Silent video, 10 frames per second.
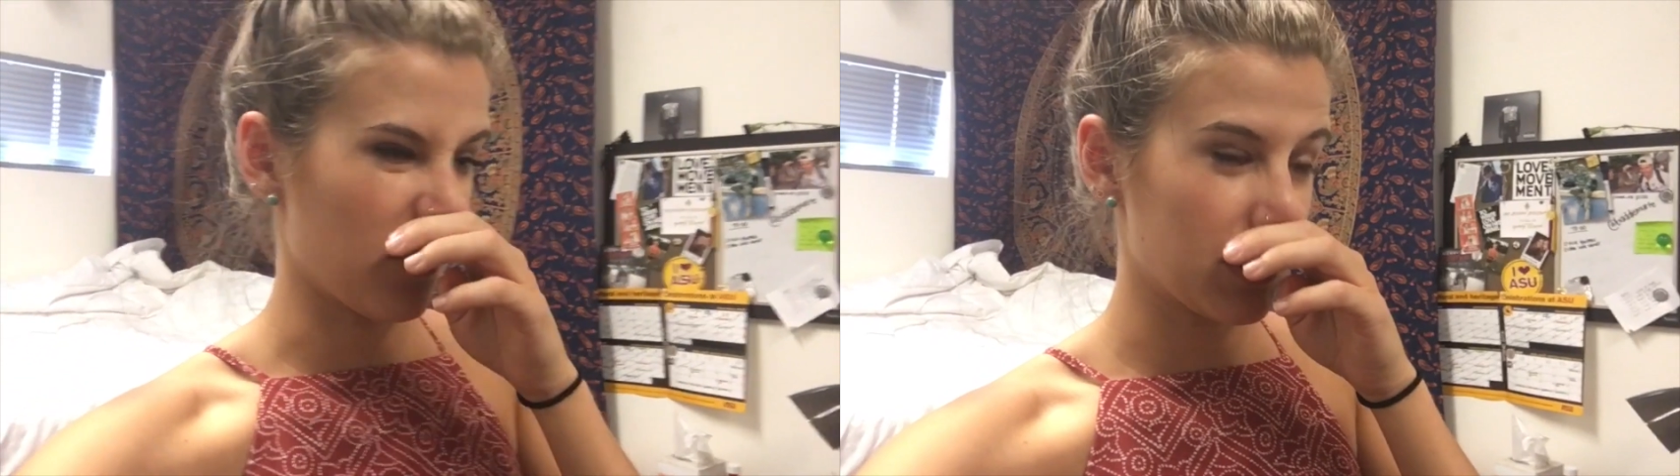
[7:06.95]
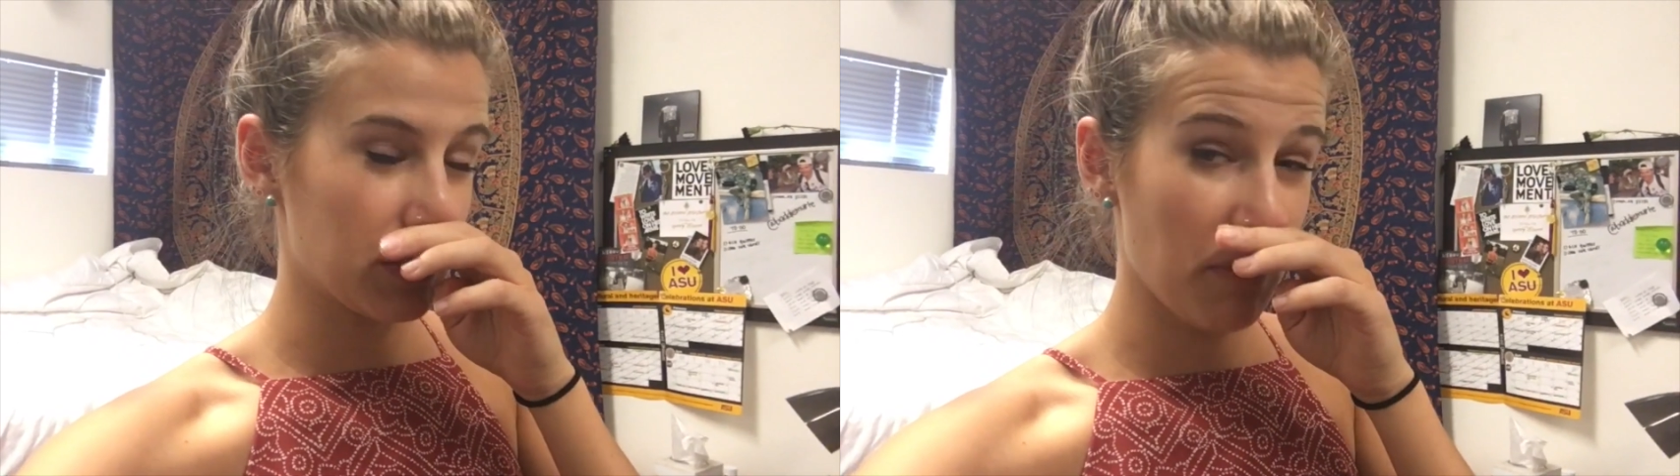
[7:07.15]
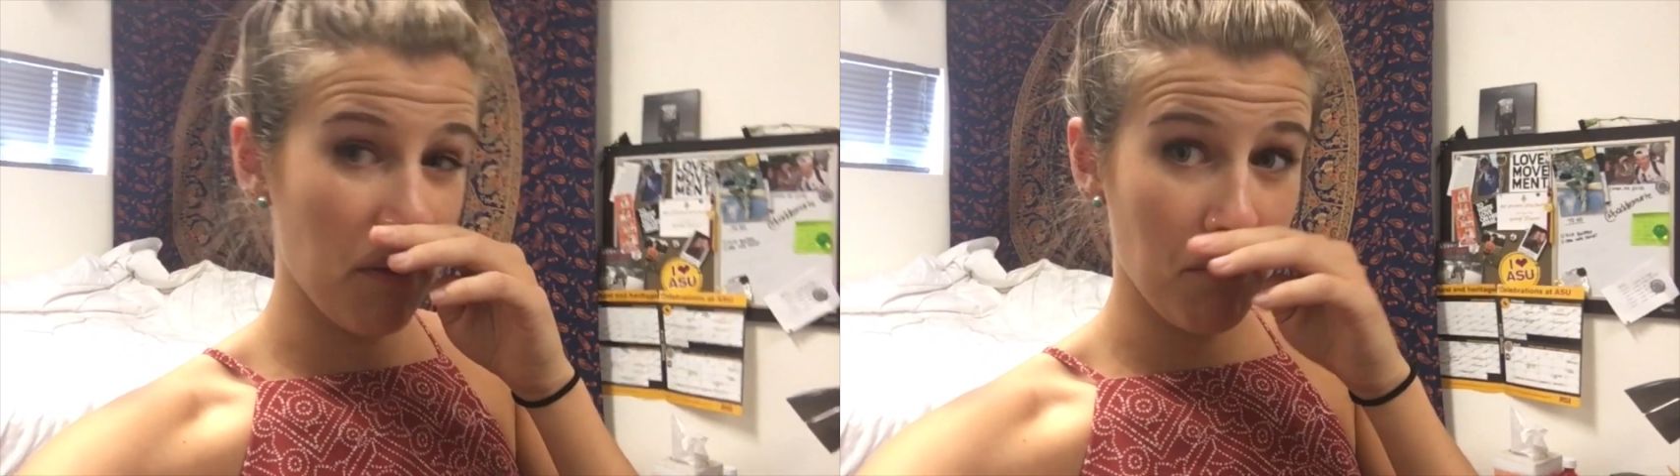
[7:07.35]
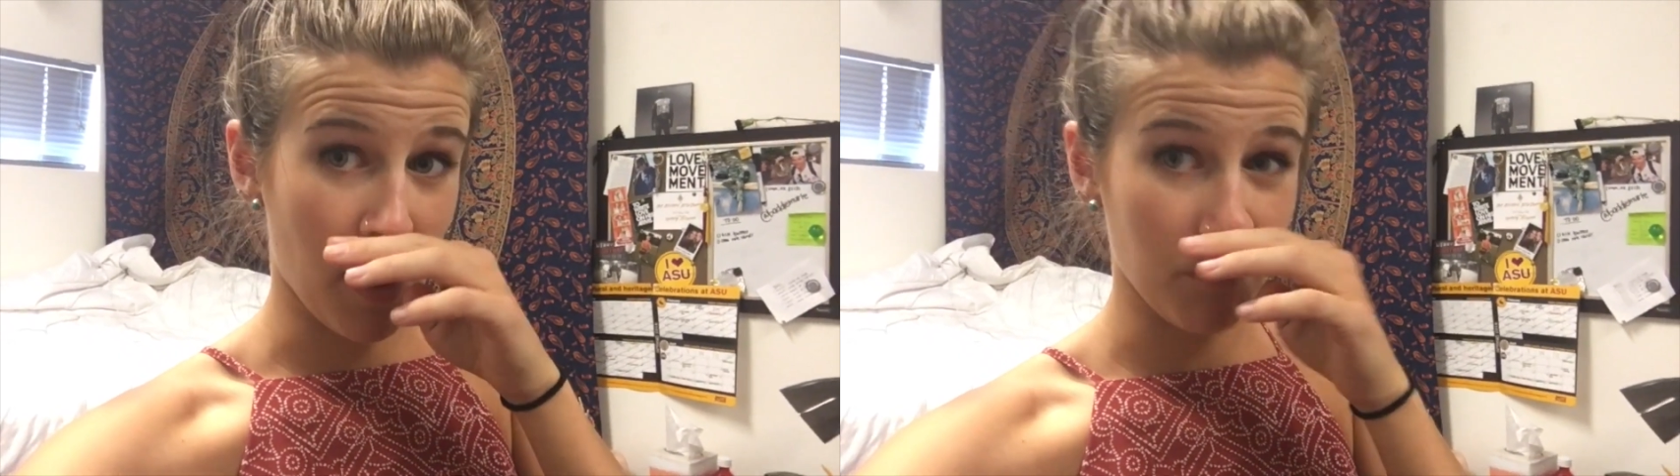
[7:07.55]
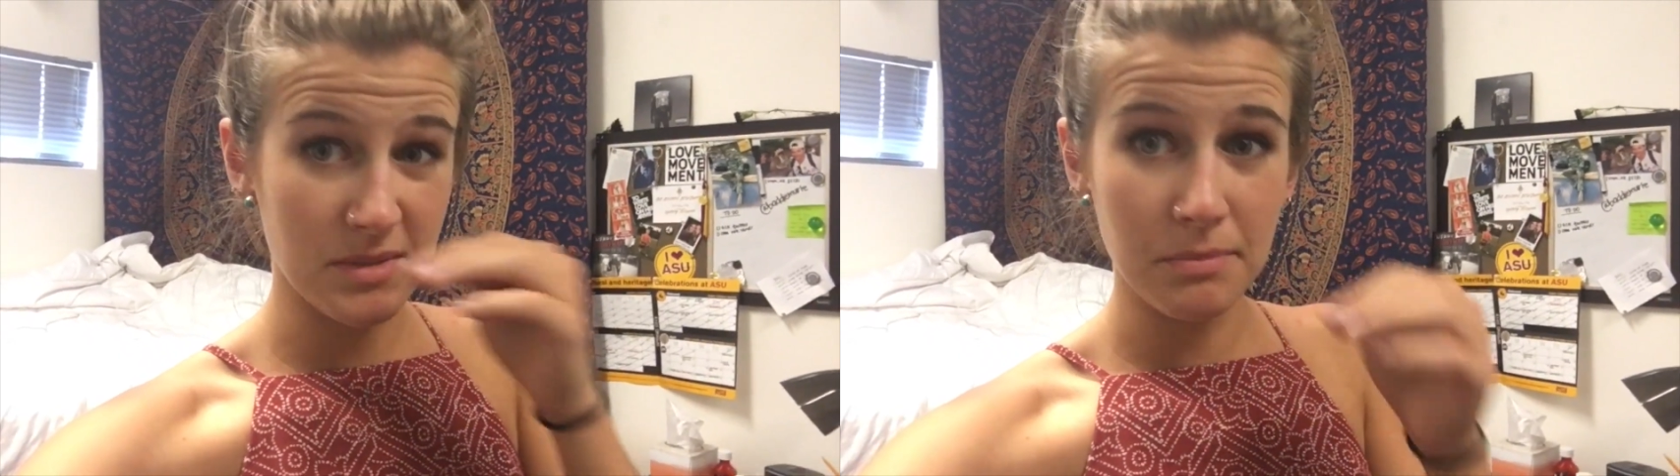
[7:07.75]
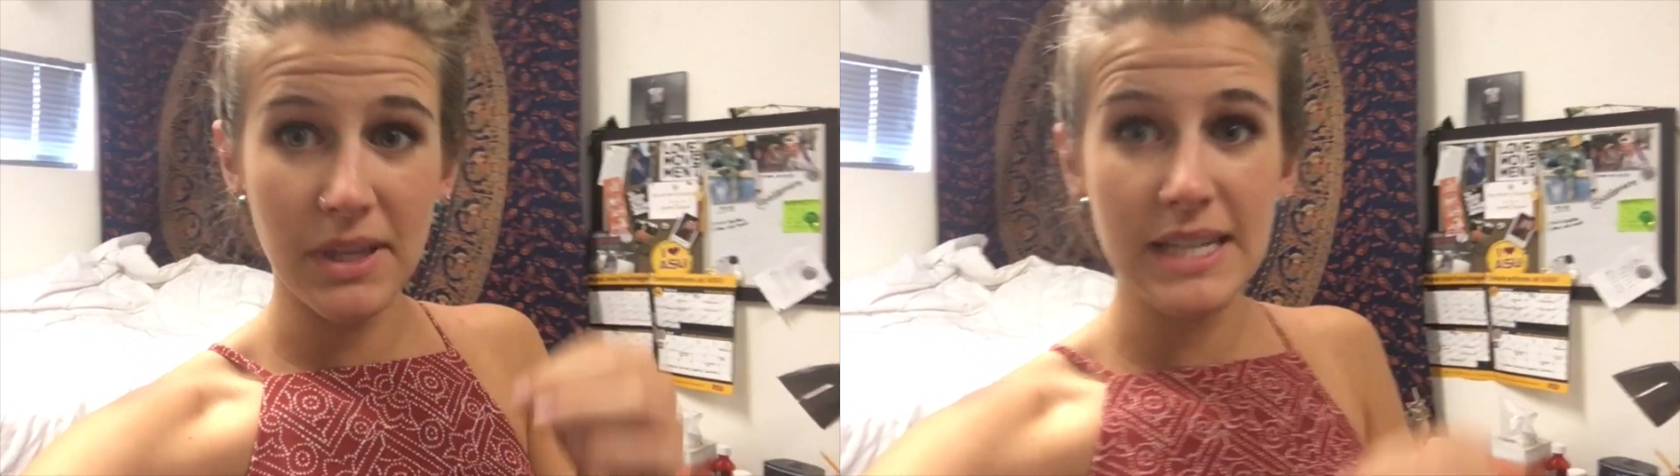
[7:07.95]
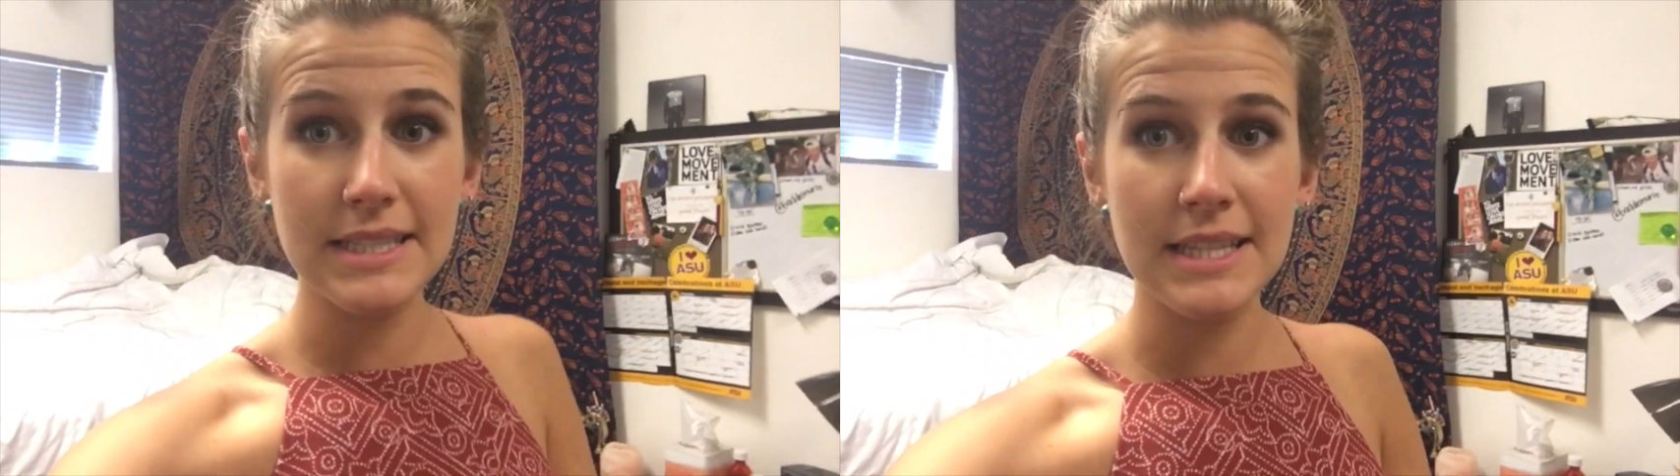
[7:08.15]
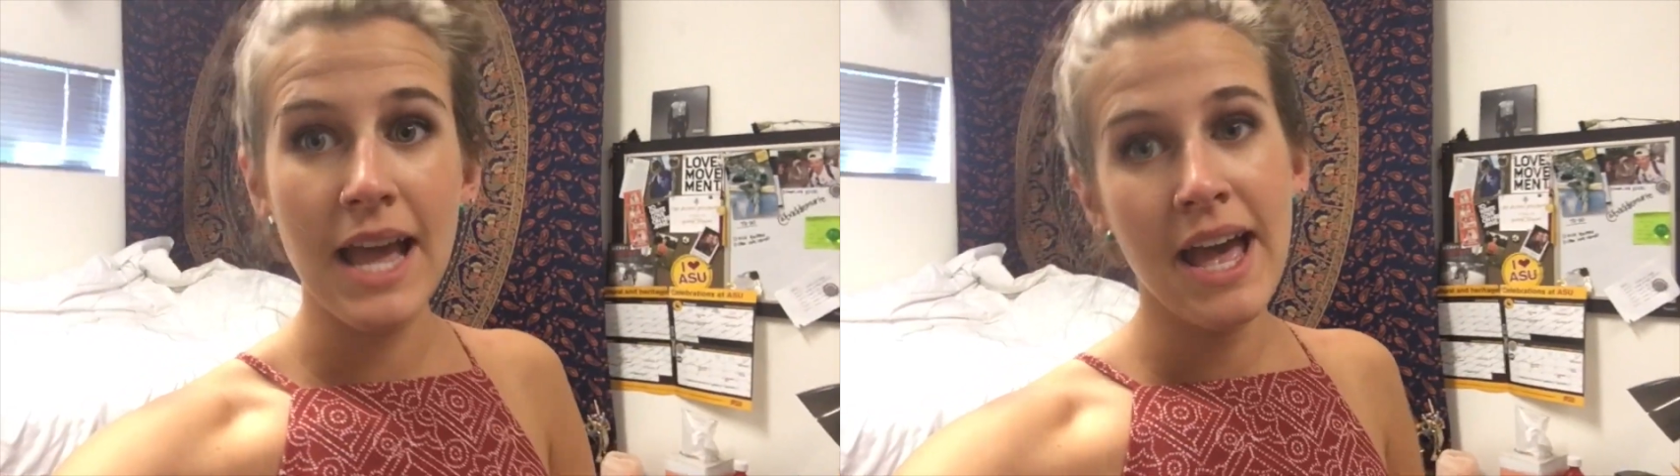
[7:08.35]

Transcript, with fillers: over to my mom's place